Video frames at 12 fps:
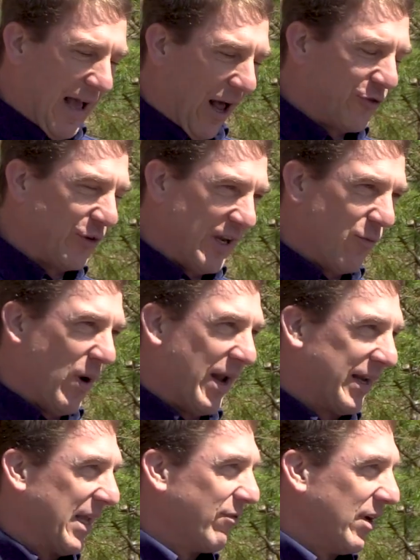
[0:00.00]
I also did
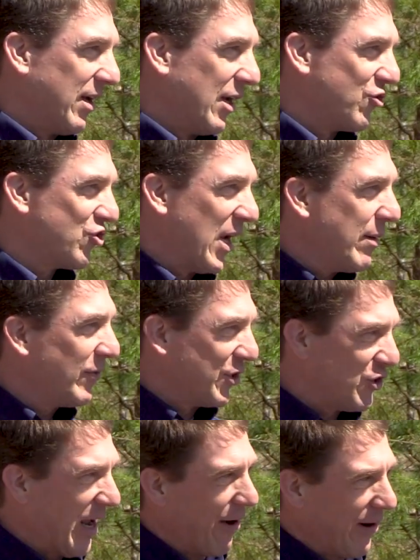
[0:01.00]
want to give a
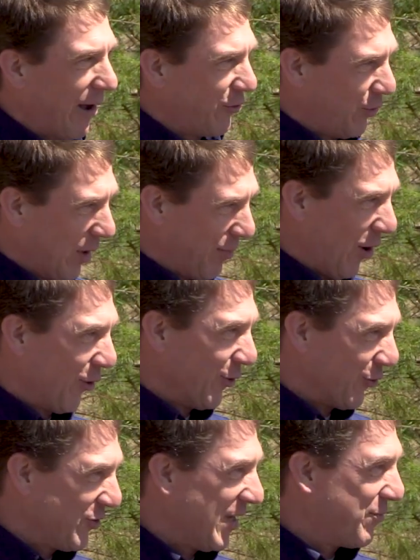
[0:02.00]
shameless shout out to our
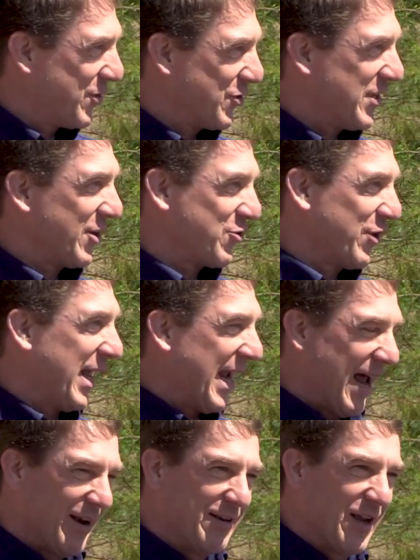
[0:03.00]
partnership. Just
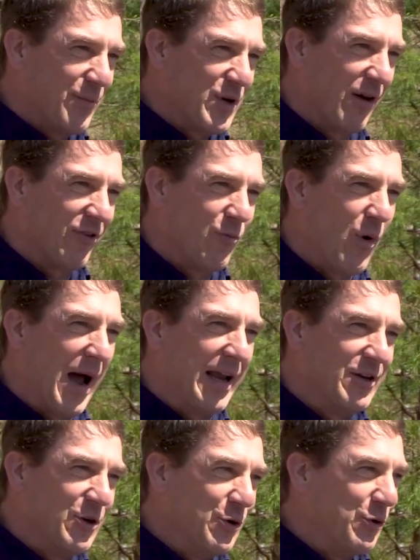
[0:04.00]
yesterday on
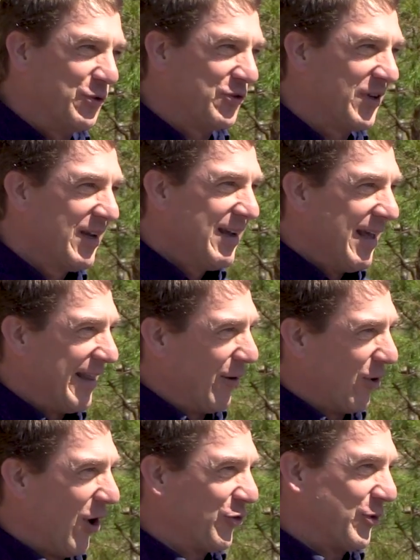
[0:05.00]
WFMY News,
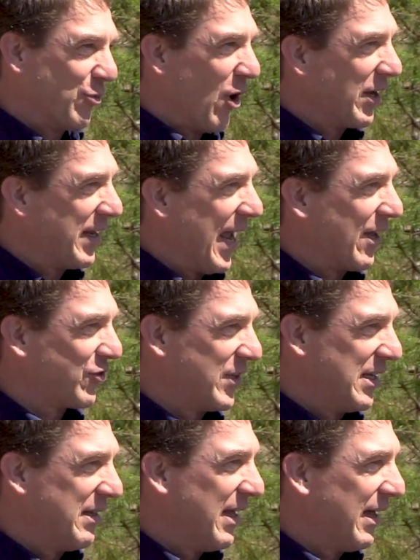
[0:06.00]
they were also
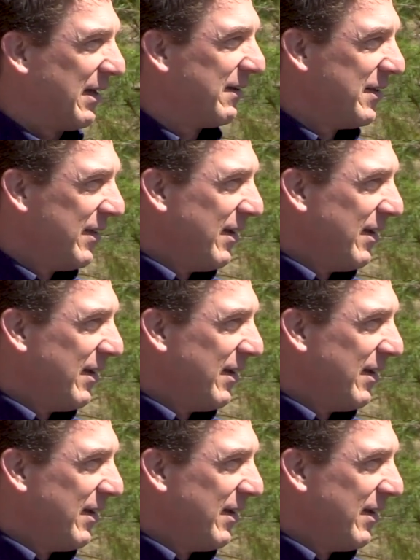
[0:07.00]
broadcasting the